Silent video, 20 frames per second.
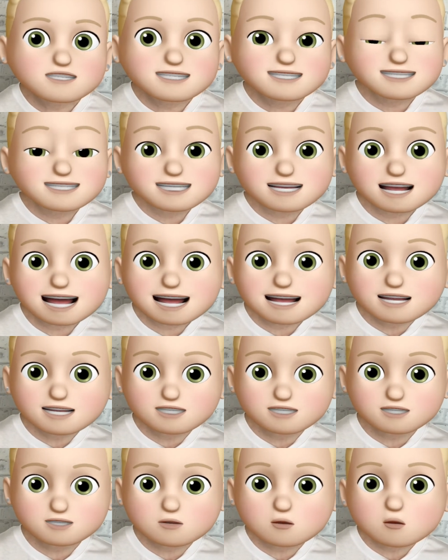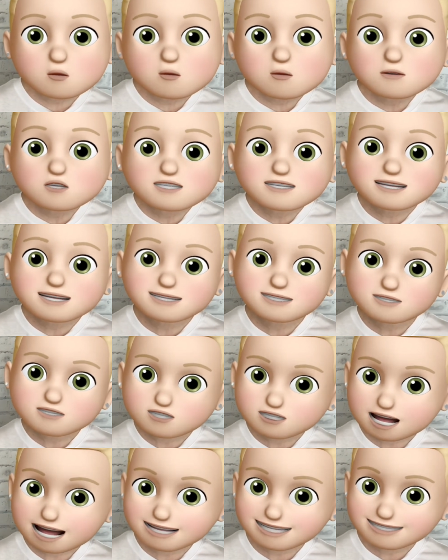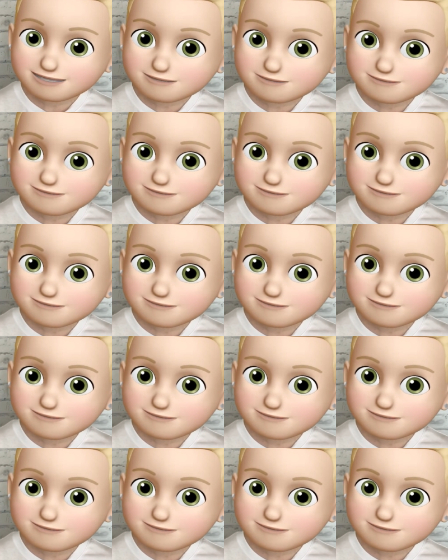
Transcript: C H or the letter J?